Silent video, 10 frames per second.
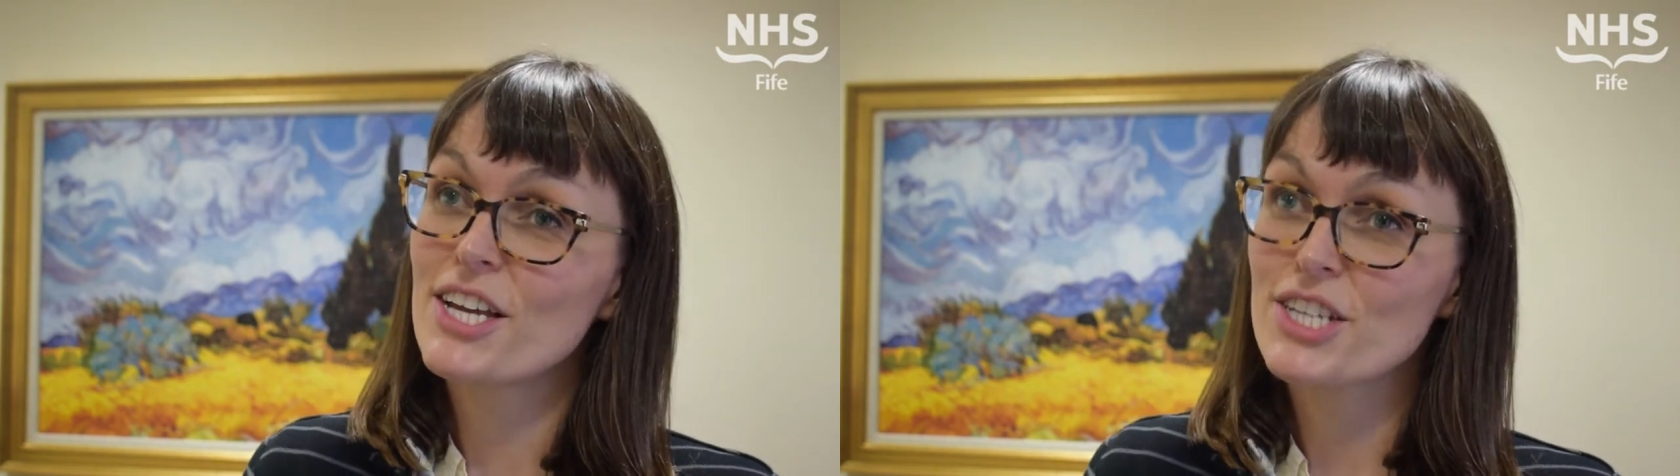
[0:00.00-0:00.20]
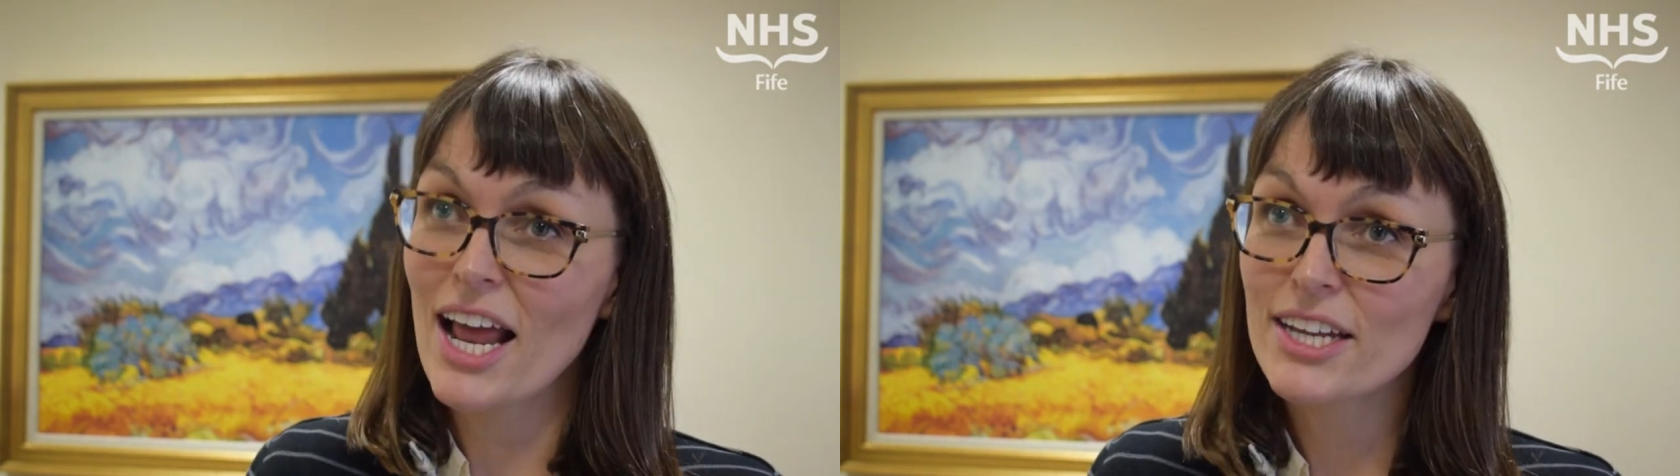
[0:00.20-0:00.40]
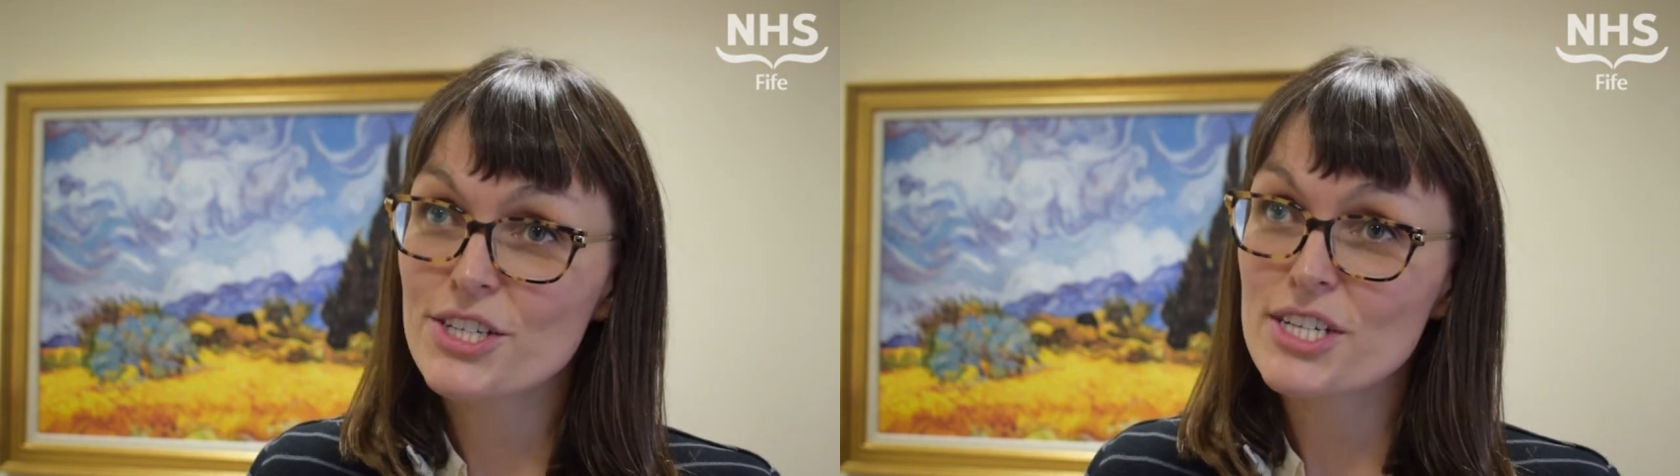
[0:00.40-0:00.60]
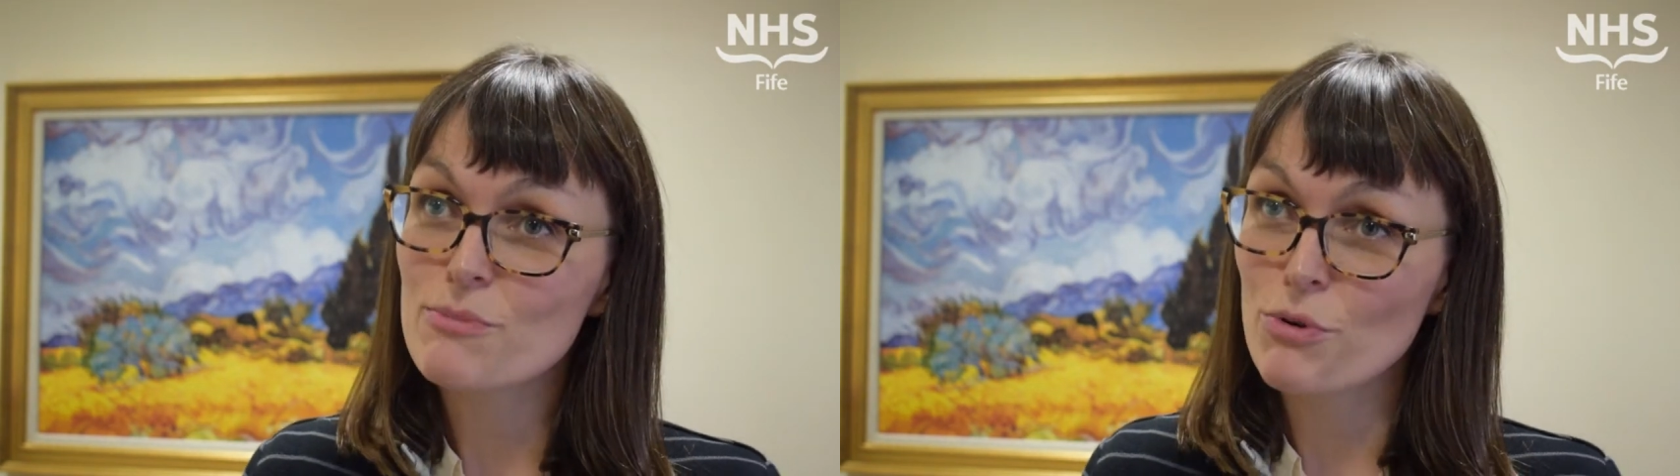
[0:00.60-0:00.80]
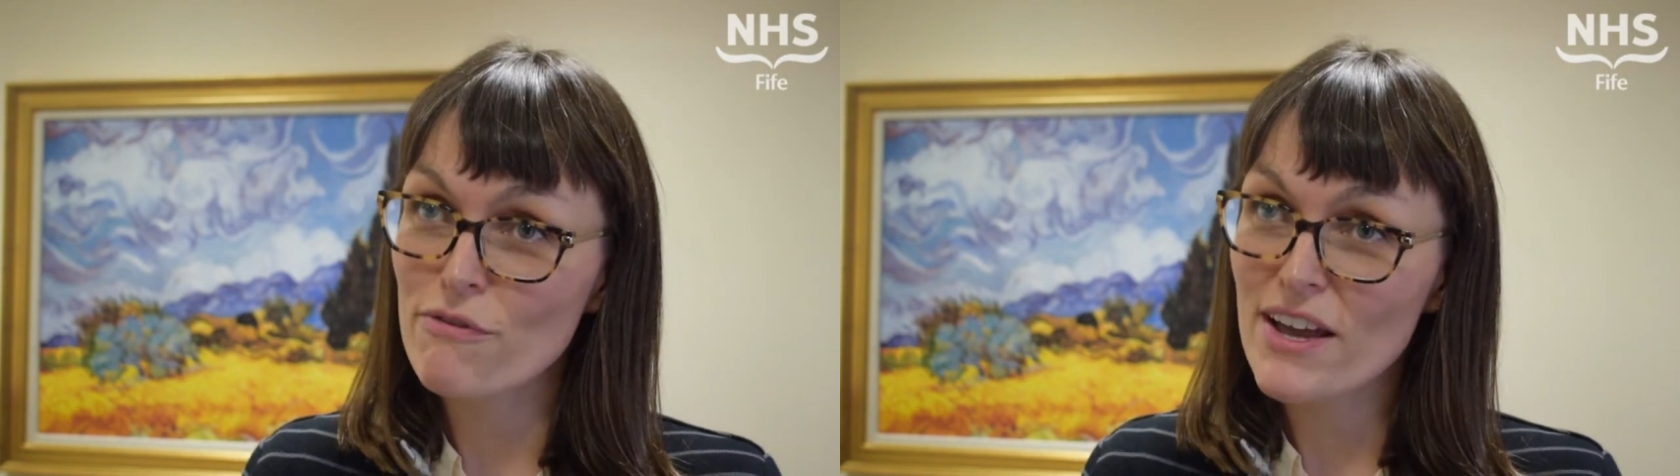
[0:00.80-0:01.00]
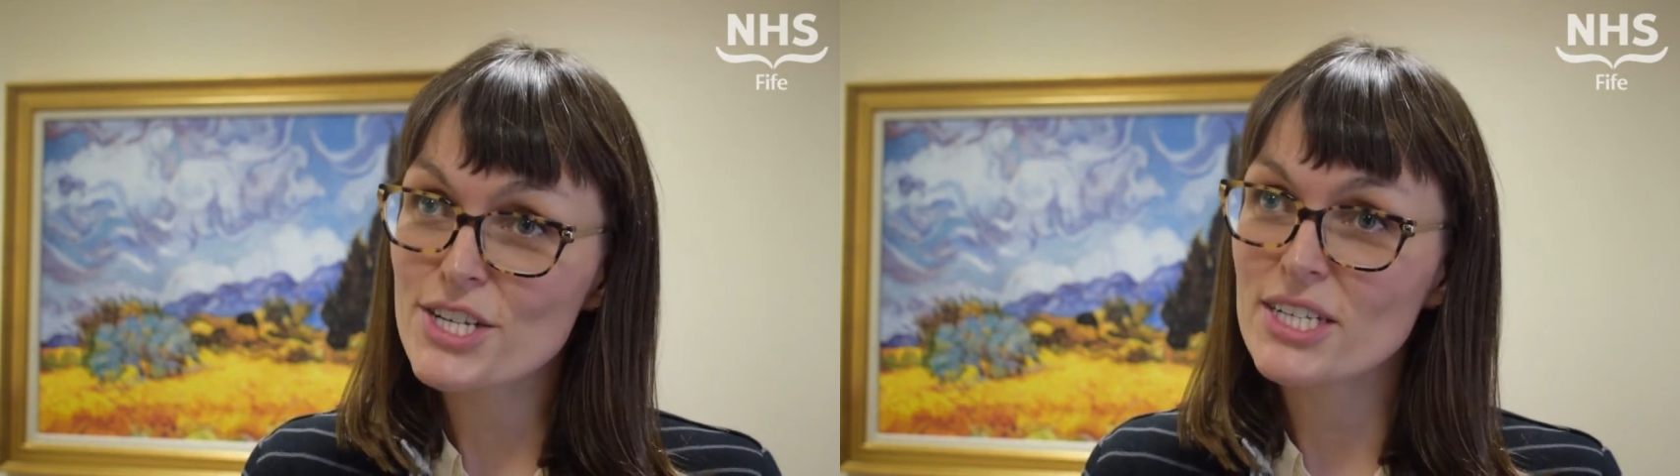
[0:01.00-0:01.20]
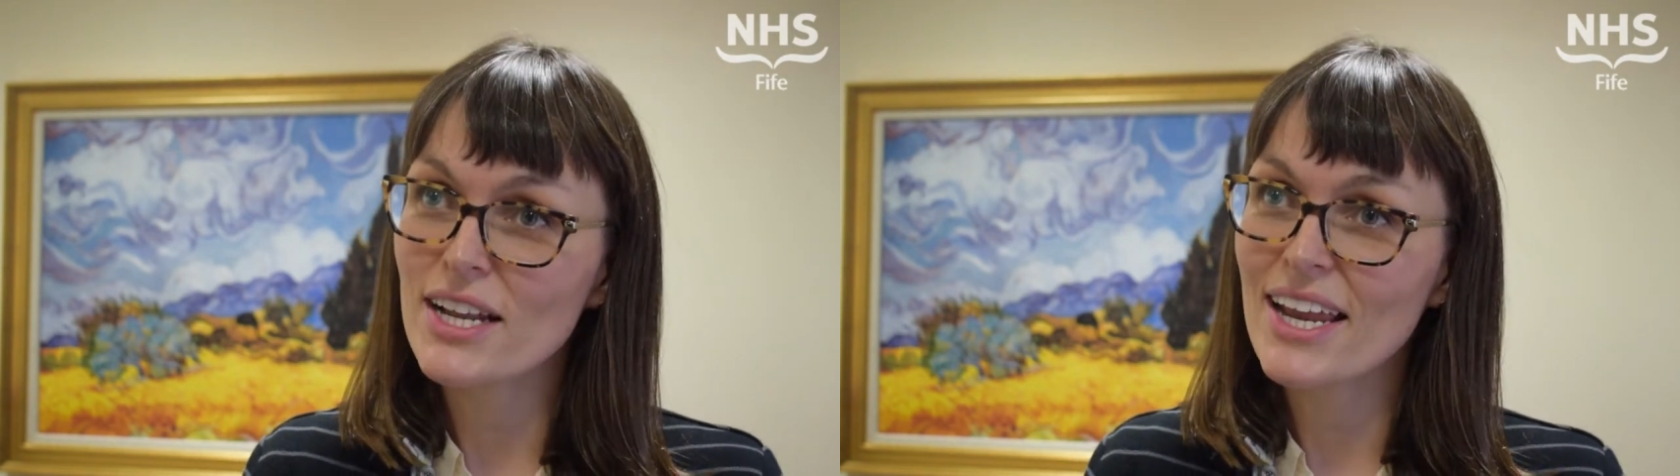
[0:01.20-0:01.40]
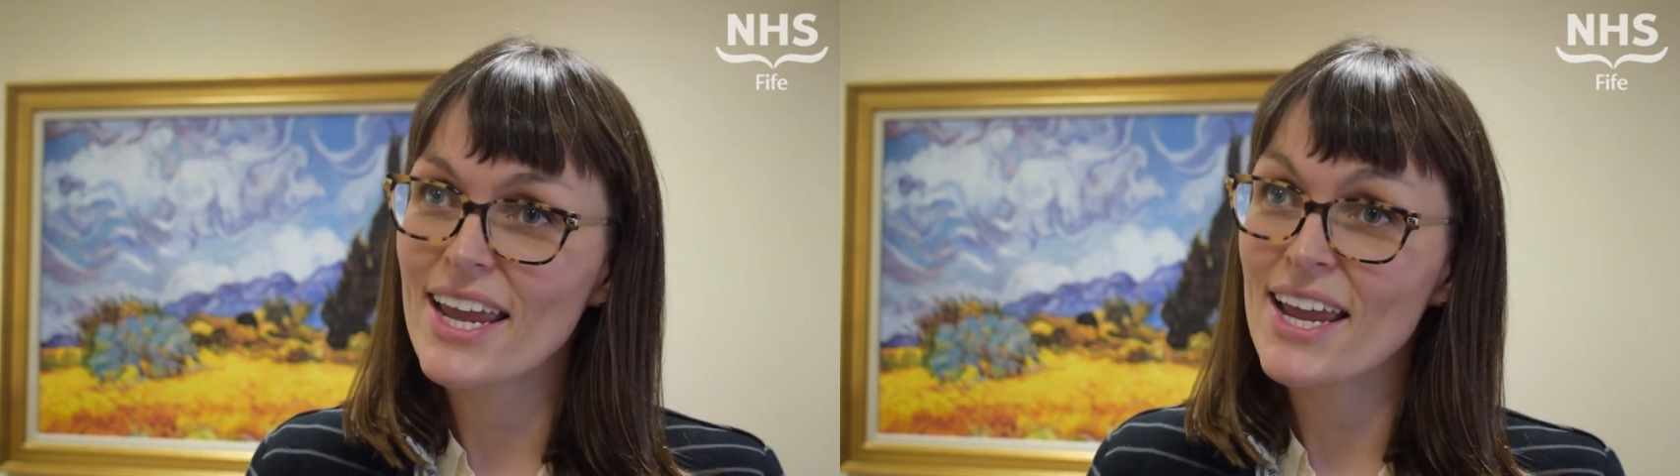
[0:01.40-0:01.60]
challenges
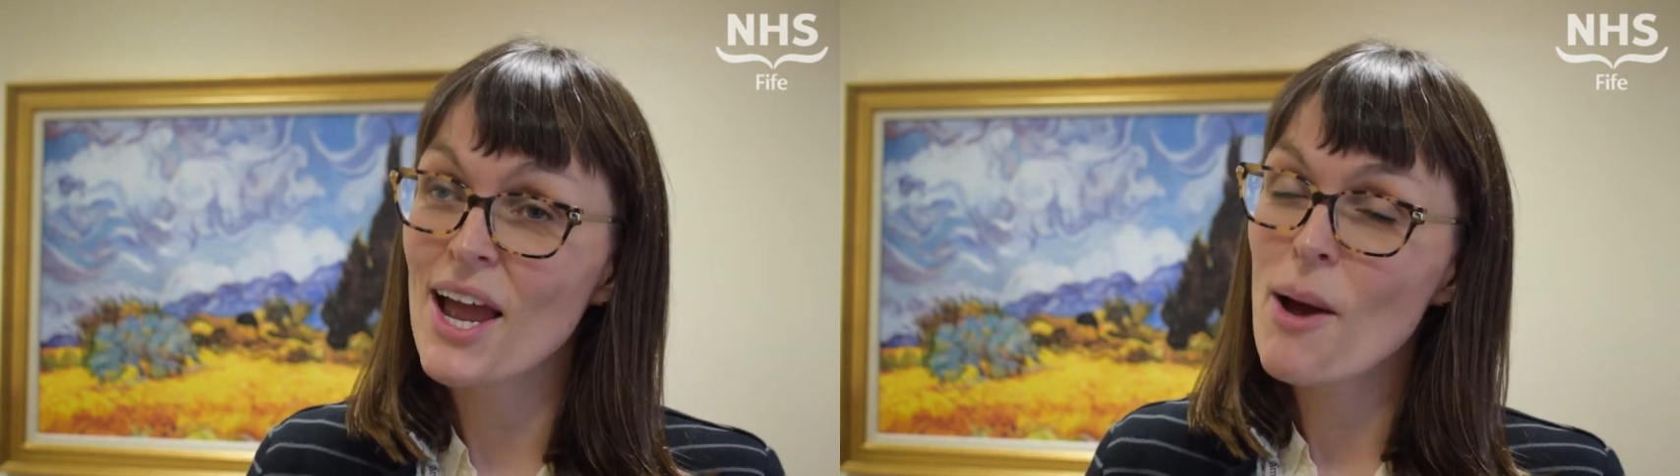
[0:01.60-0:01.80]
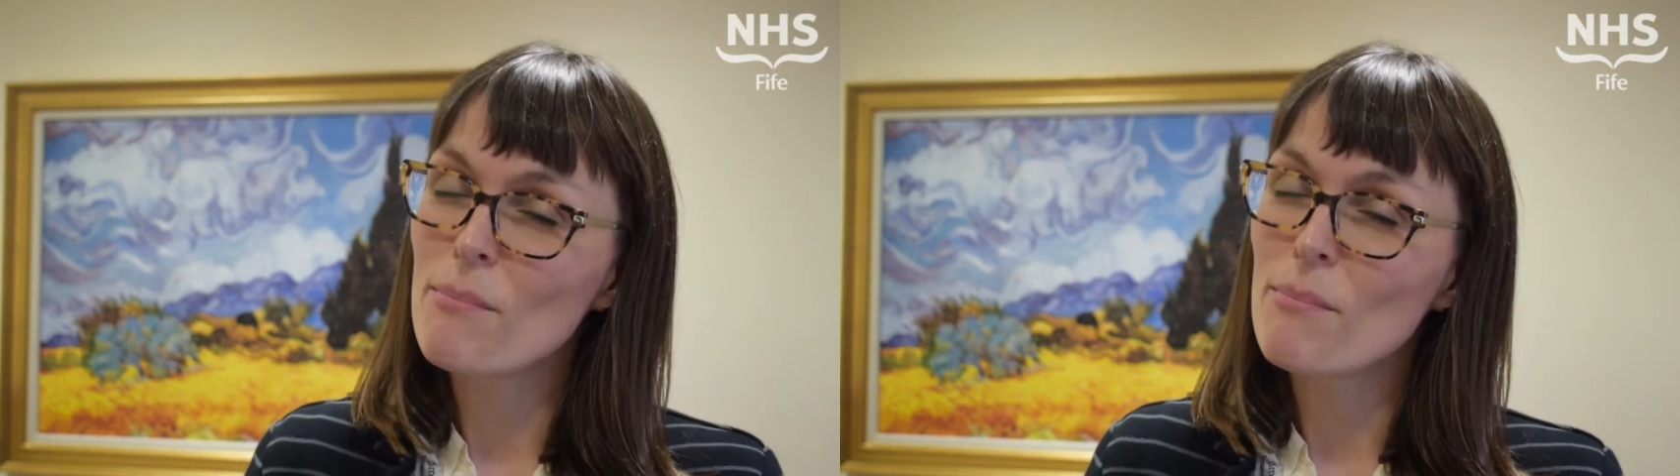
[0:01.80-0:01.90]
professionally,